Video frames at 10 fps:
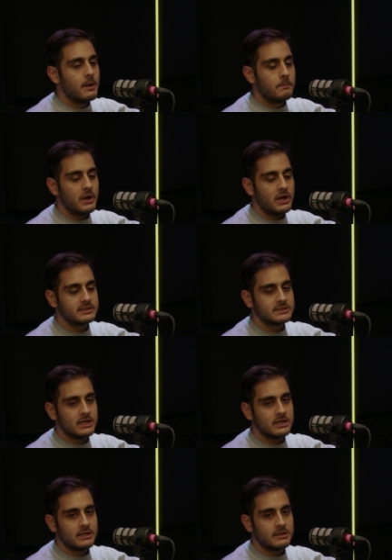But
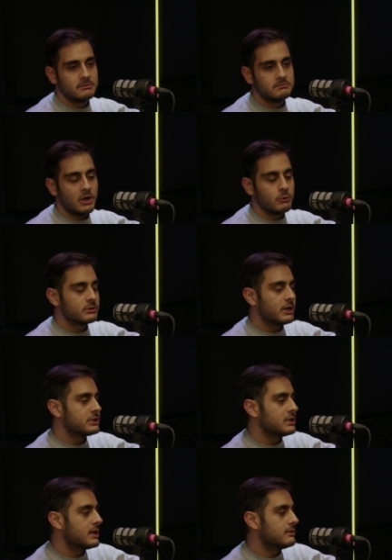um, I would like
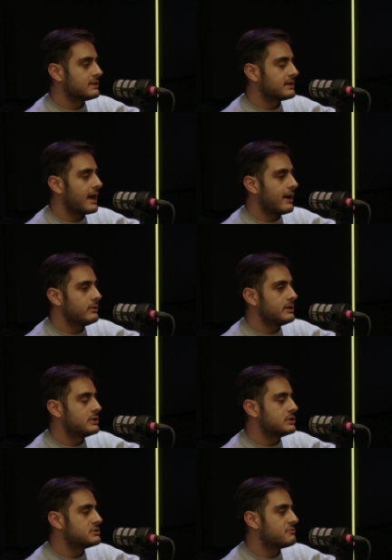to know that how
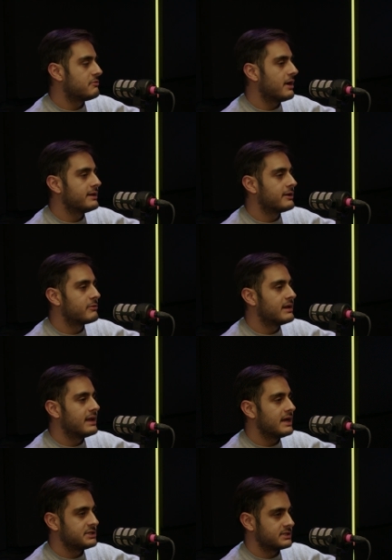could you find the
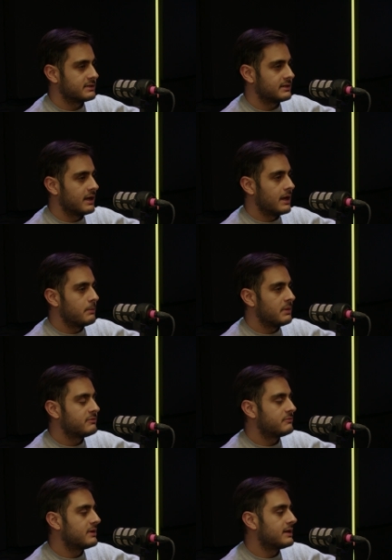relation?
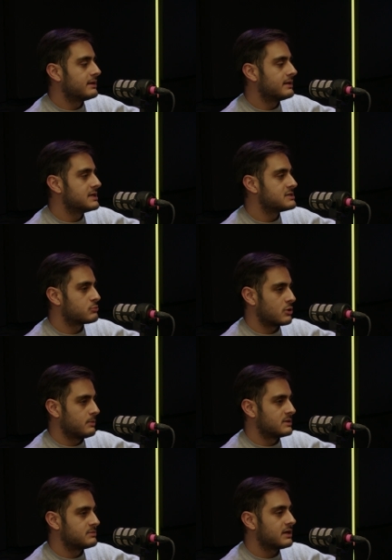between these
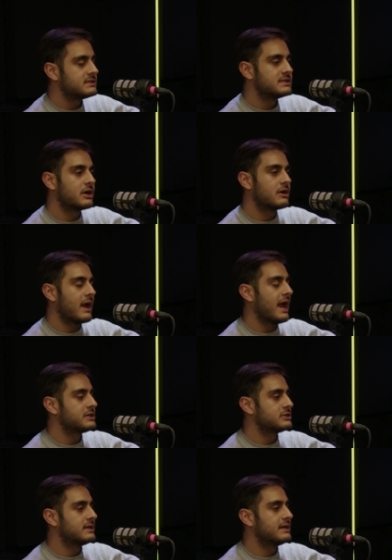problems because they are
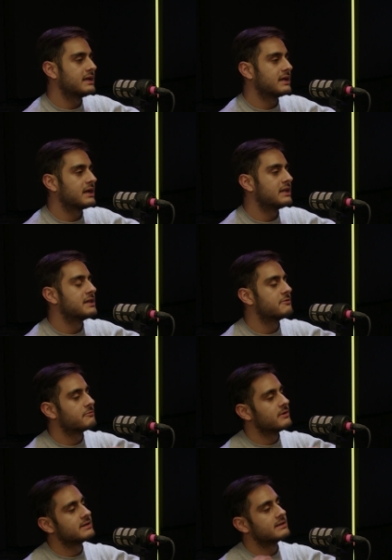actually in
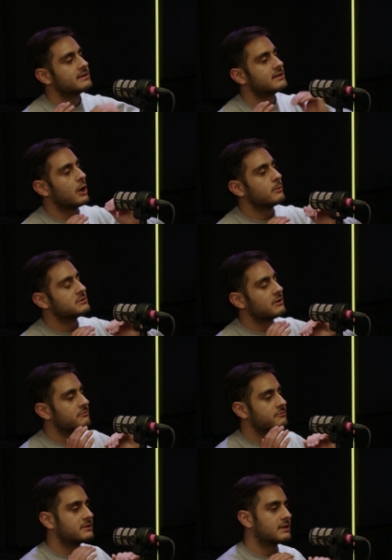different types
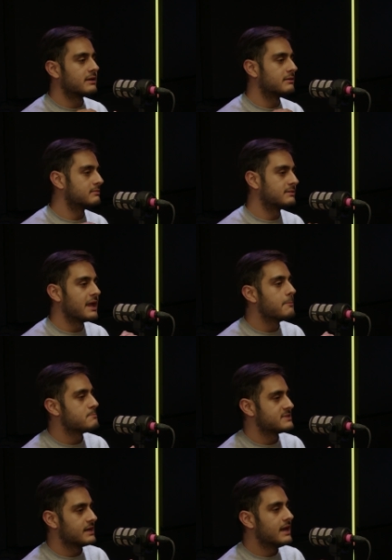of the uh, themes